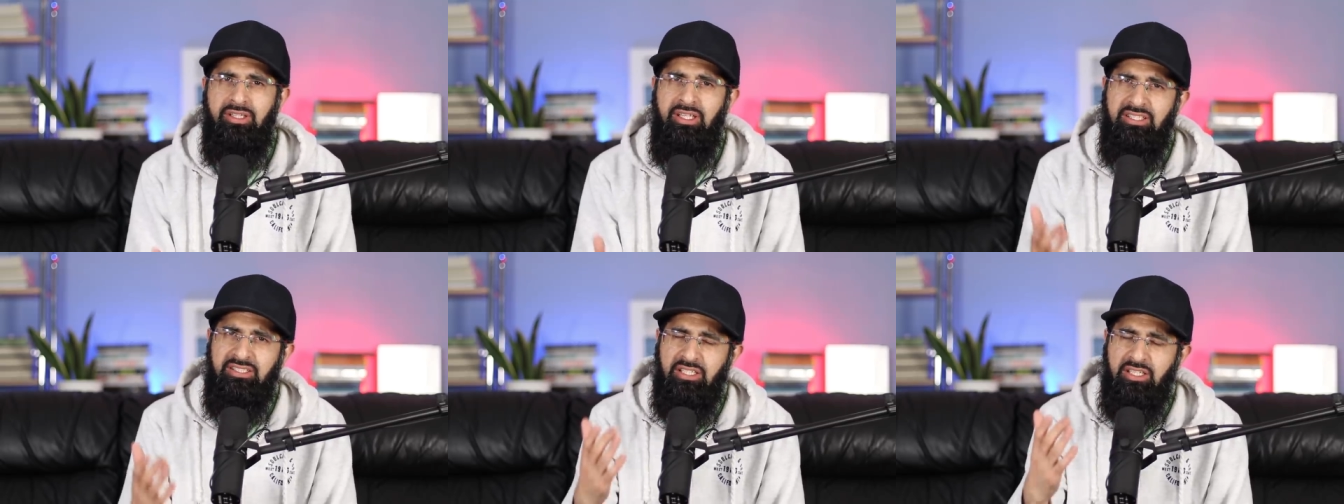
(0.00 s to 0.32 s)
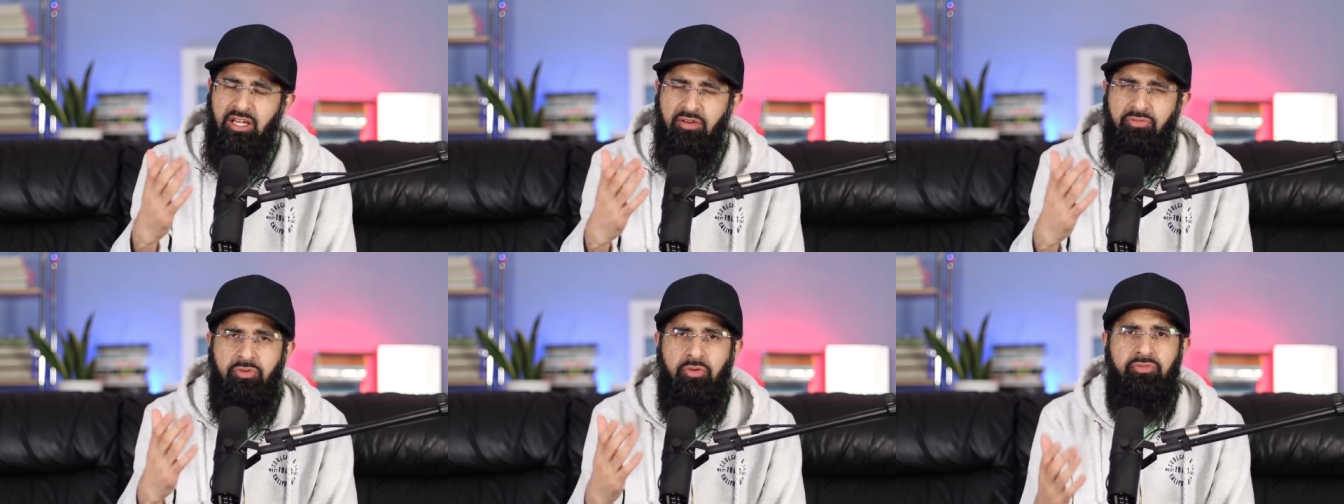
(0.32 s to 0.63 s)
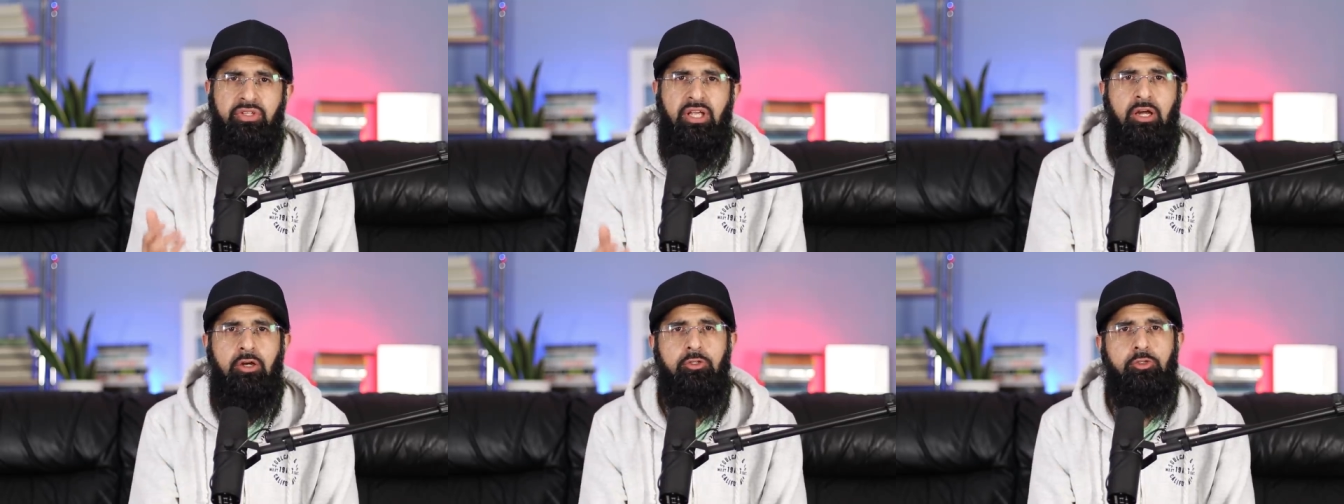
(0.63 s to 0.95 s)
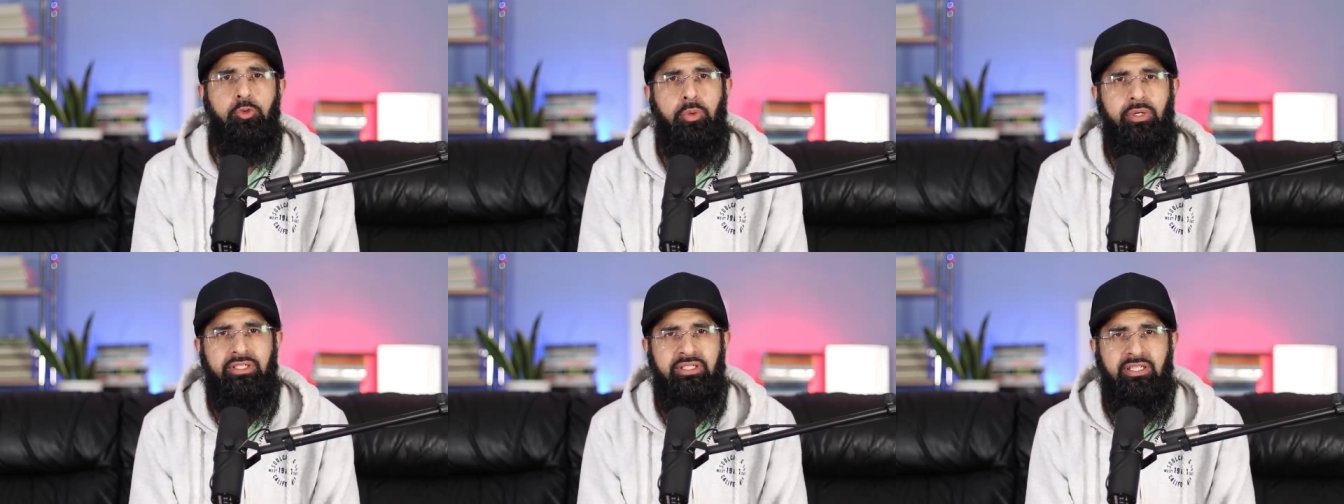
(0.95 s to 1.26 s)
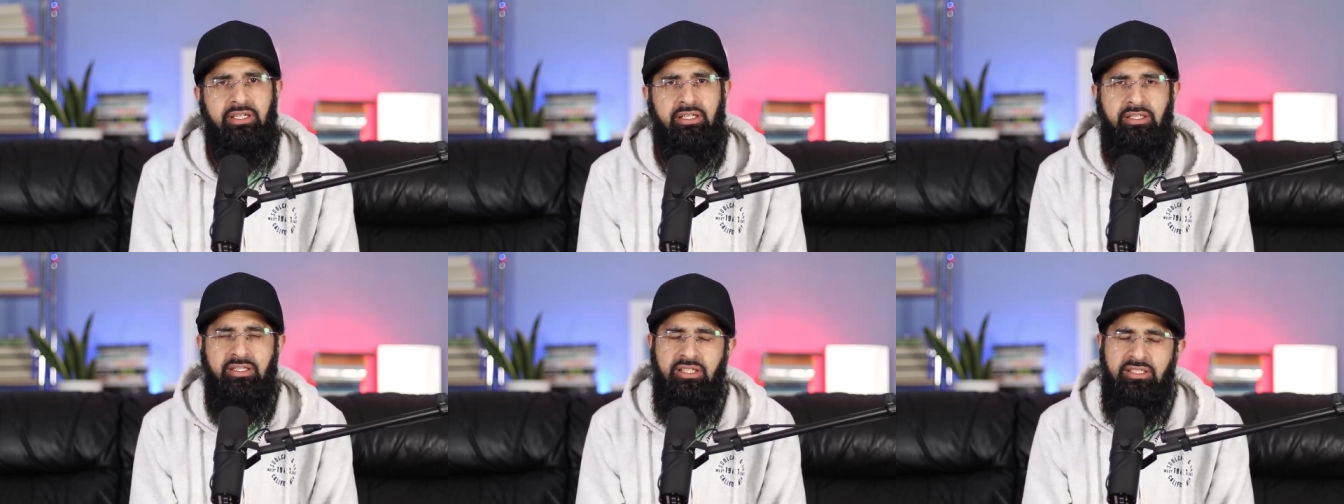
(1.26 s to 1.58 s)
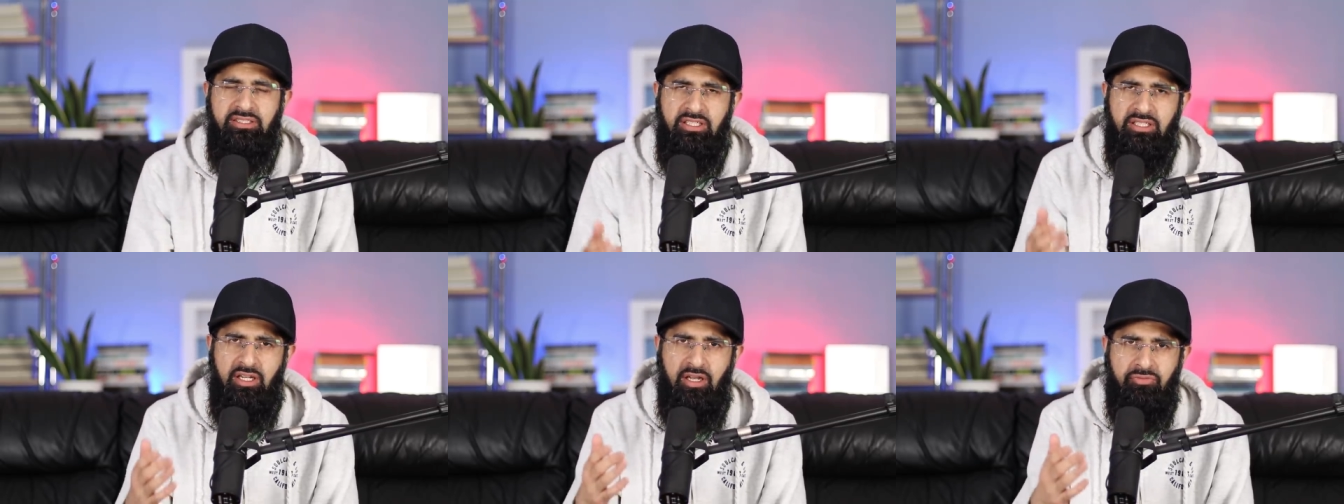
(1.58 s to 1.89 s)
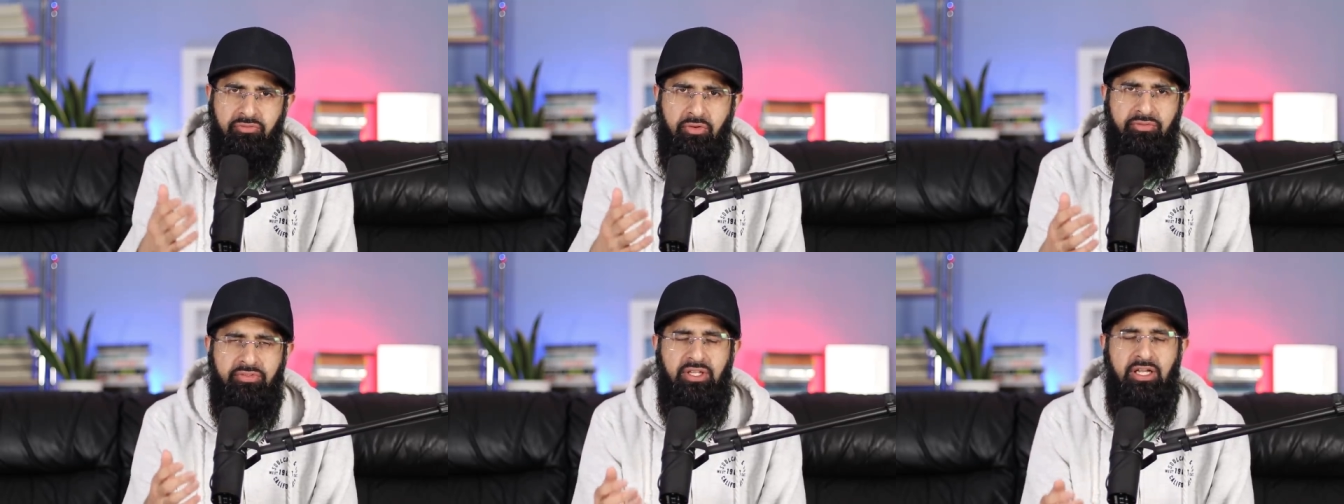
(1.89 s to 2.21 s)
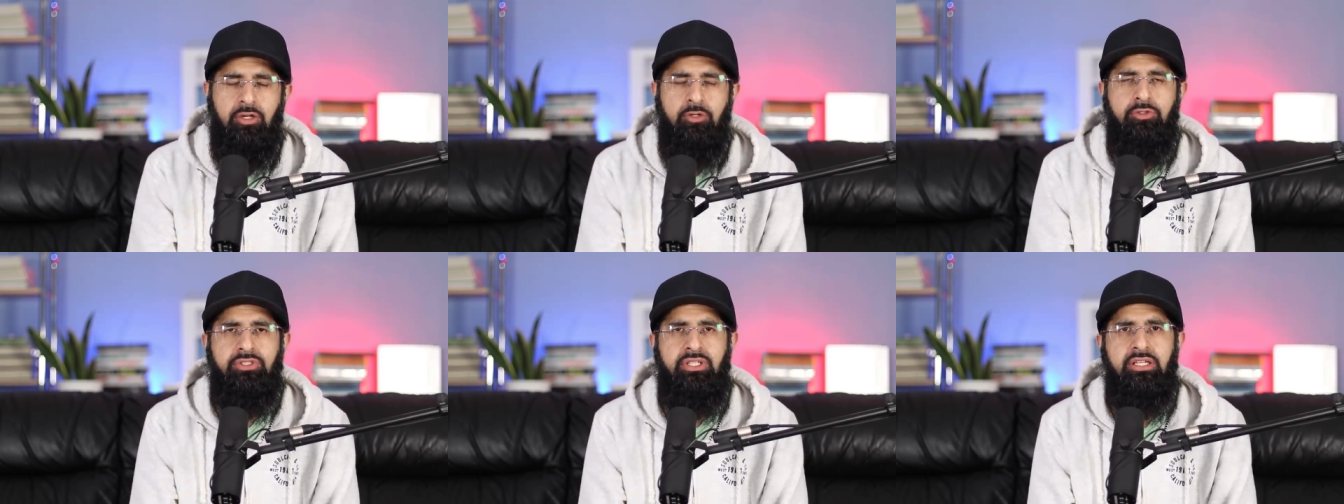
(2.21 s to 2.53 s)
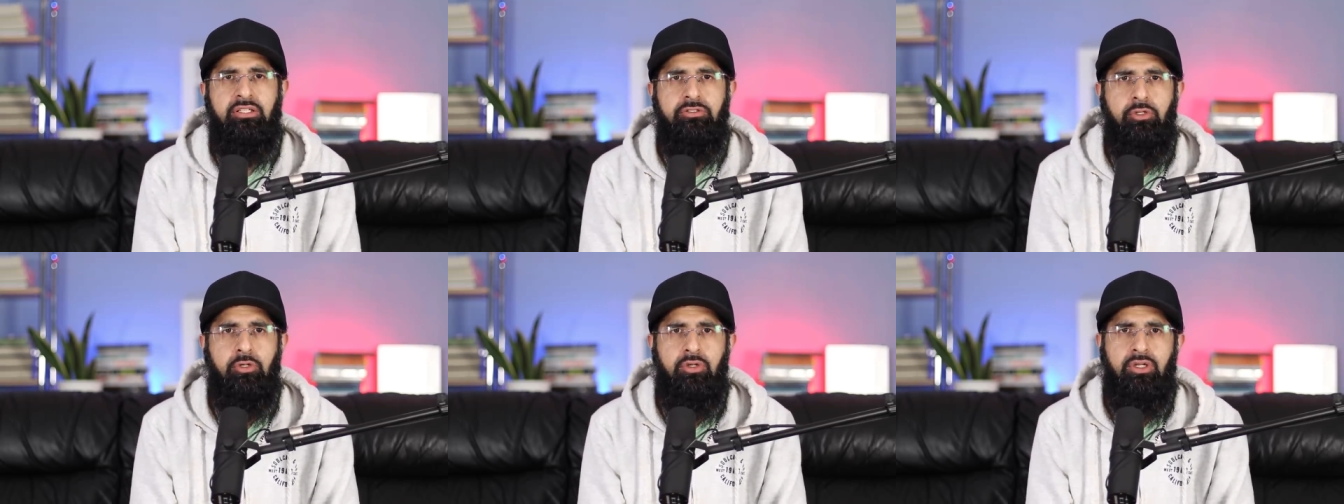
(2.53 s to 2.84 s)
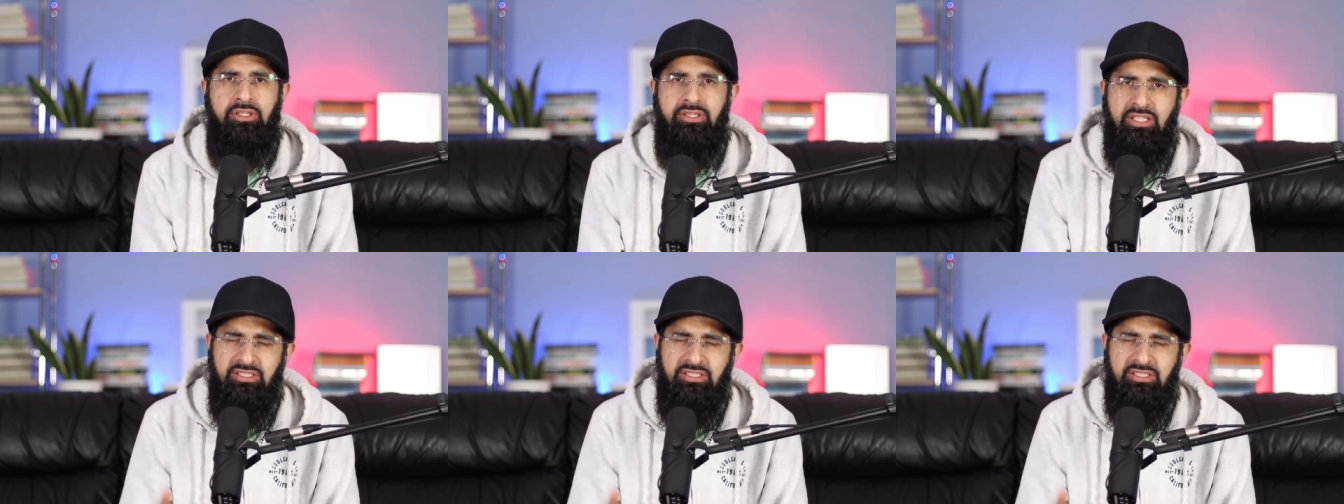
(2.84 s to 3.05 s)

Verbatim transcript: There's enough of that on Twitter. There's enough of that on TikTok.